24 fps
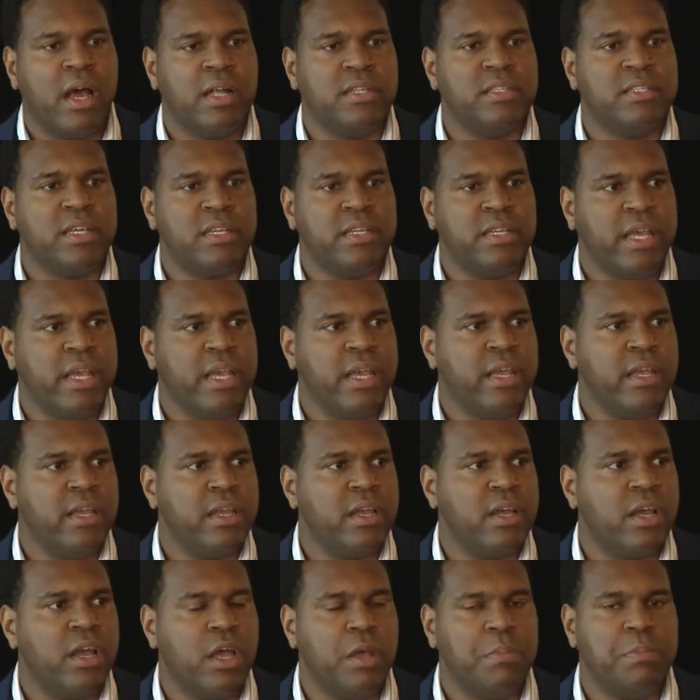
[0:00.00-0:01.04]
Today,
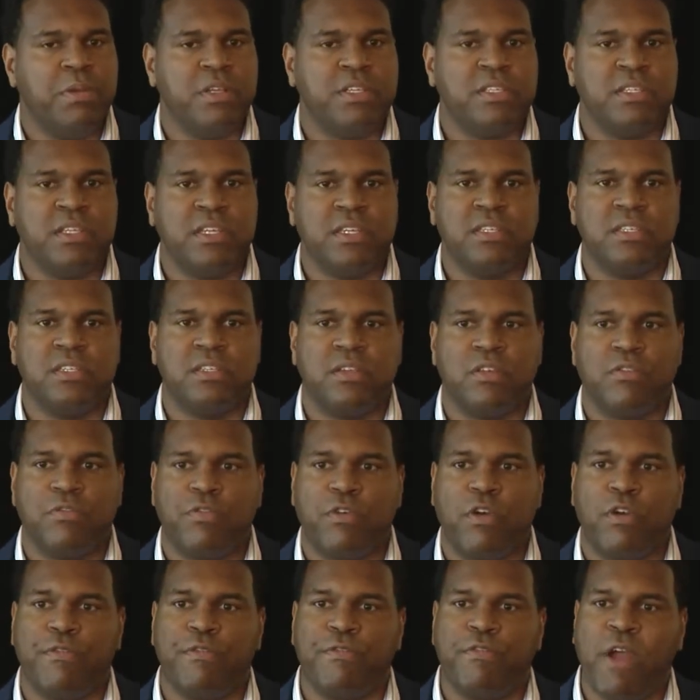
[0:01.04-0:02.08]
a business
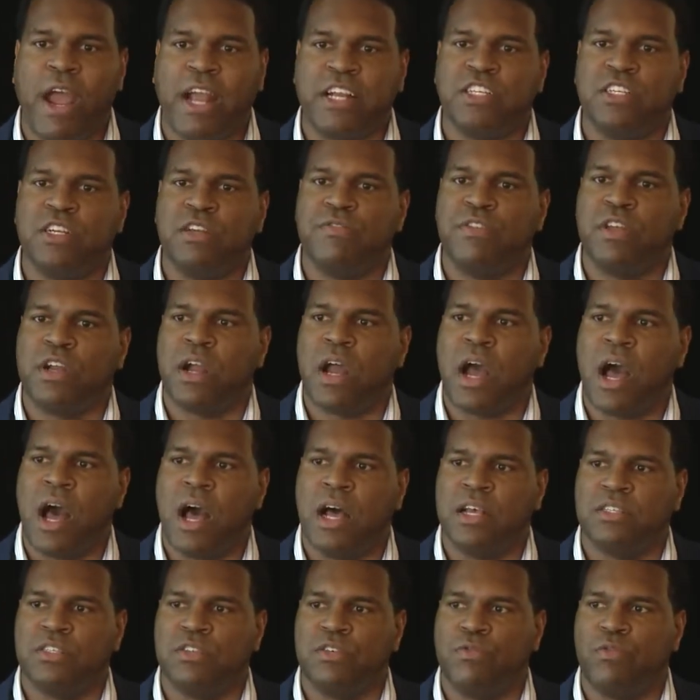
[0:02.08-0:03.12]
for a fraction of the
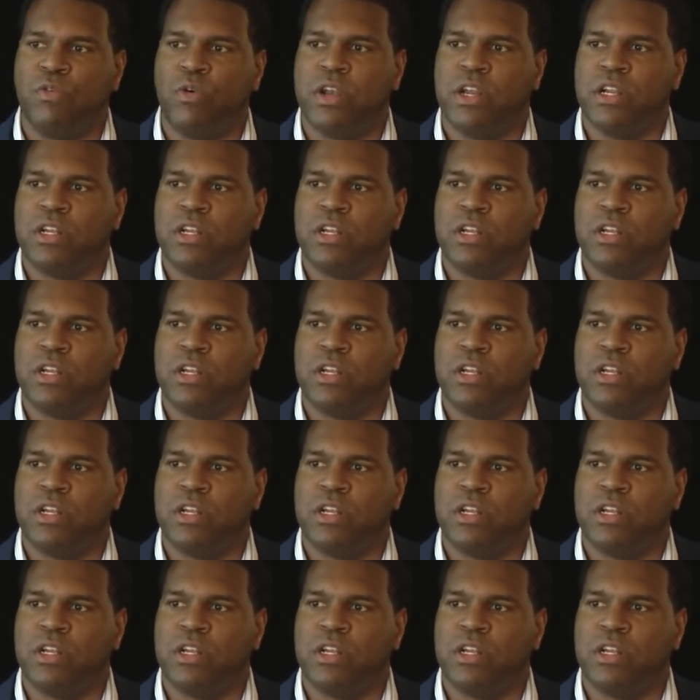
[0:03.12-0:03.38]
cost of